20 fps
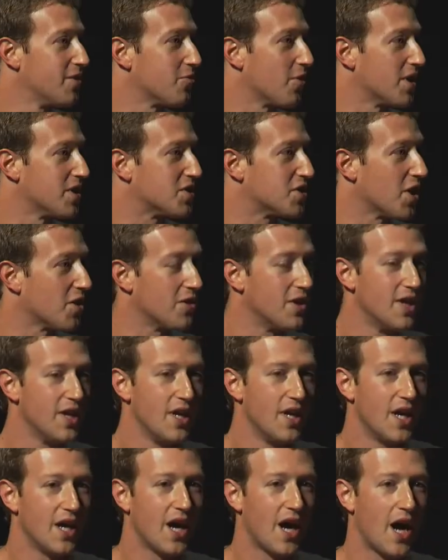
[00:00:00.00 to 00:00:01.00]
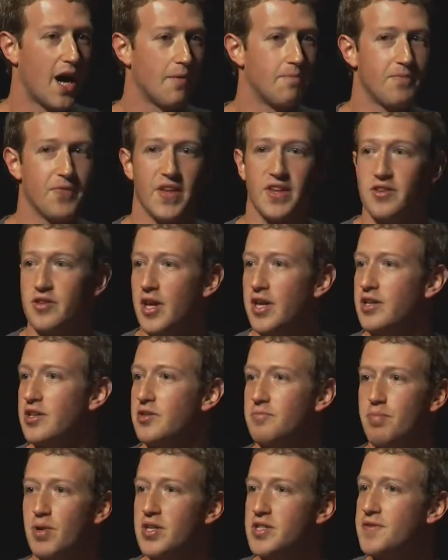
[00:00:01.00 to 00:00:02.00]
Right, so,
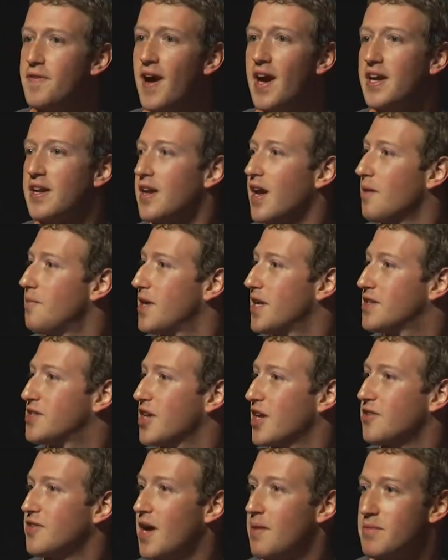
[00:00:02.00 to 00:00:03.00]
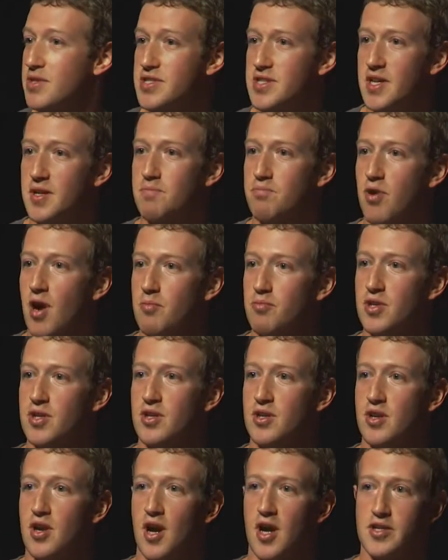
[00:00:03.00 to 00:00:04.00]
but it's fine. I mean, it's like that mistake probably
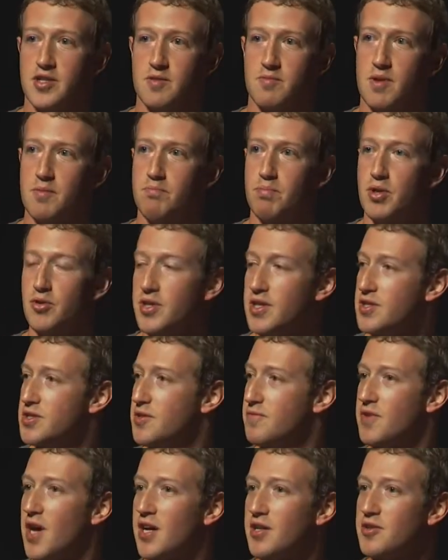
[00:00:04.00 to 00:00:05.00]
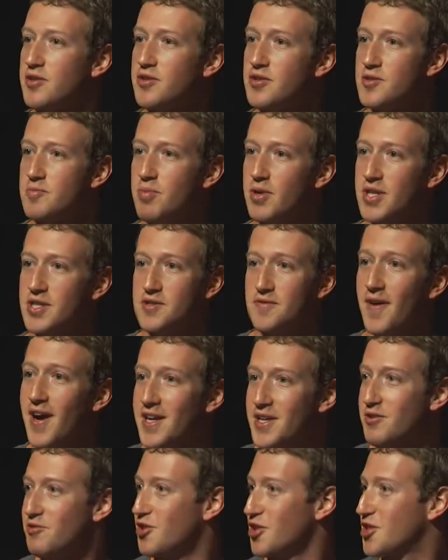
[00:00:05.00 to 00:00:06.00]
cost me billions of dollars, but it's
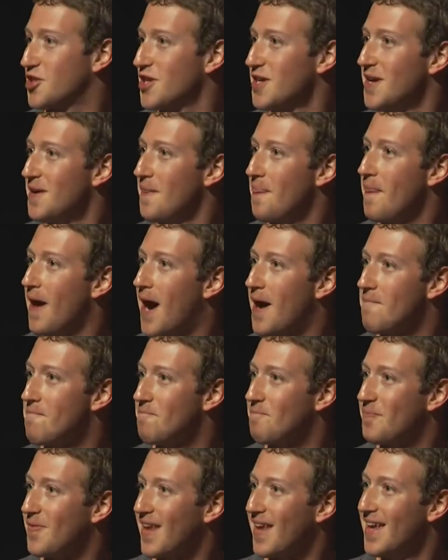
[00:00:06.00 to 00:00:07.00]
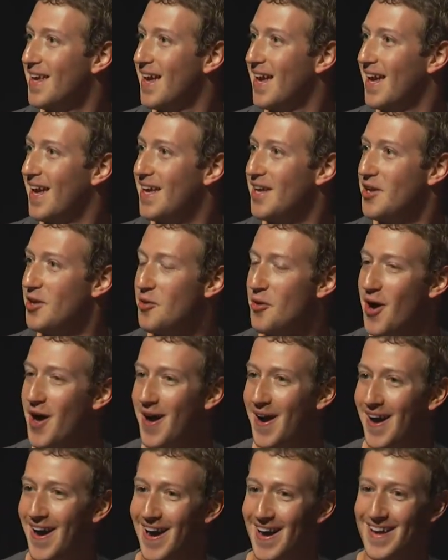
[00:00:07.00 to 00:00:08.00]
fine. You just, you
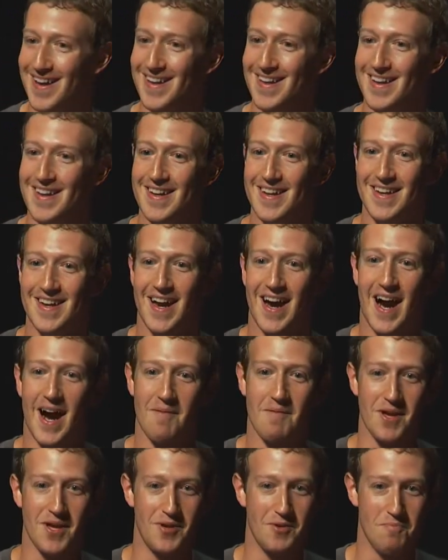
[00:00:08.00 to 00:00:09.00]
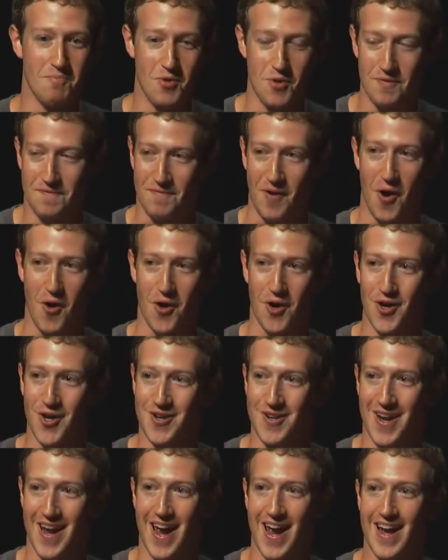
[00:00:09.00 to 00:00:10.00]
move
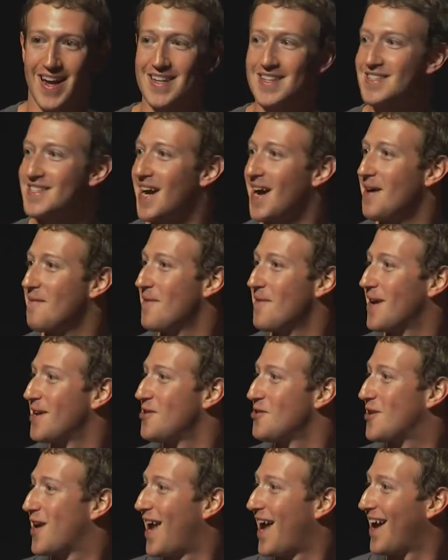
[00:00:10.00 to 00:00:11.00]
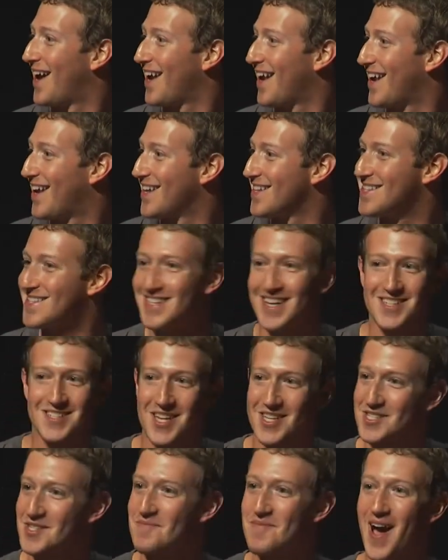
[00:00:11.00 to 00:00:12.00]
forward, and you can't, and it
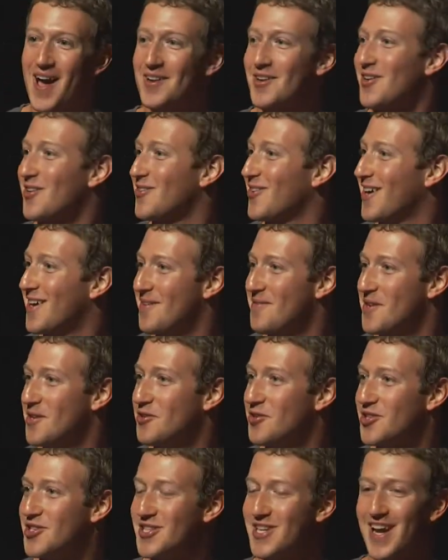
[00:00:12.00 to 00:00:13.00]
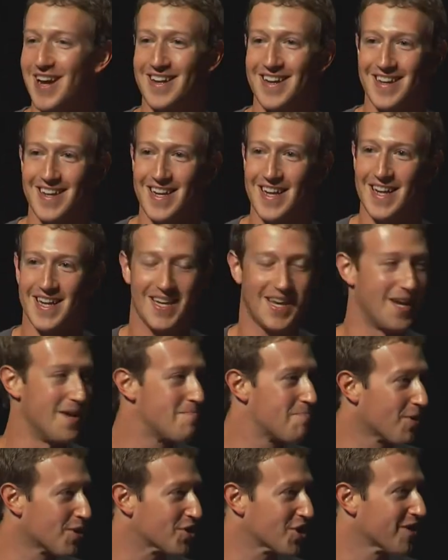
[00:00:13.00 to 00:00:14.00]
doesn't matter, right? I mean, you just kind of
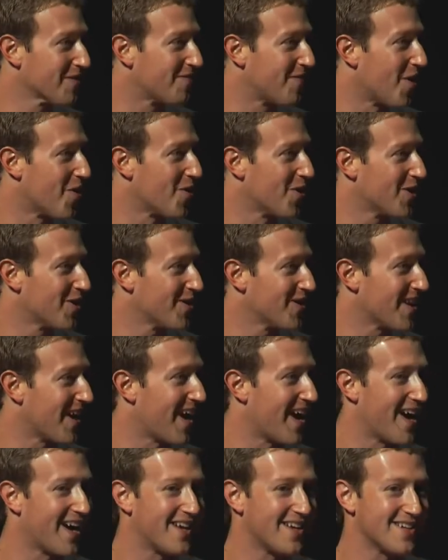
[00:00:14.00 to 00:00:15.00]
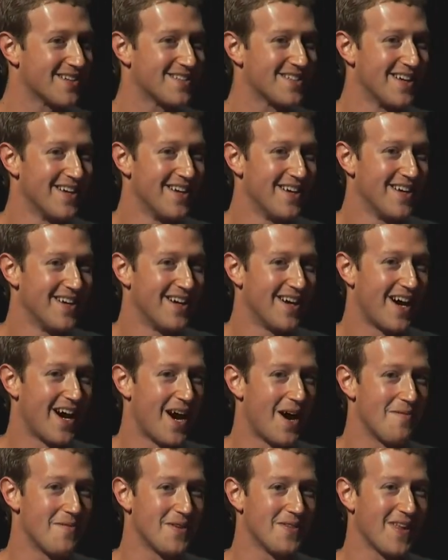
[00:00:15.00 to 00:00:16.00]
keep pushing forward, and
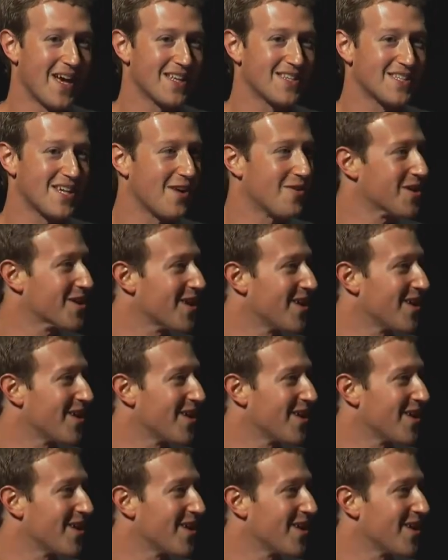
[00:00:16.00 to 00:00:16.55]
that's how it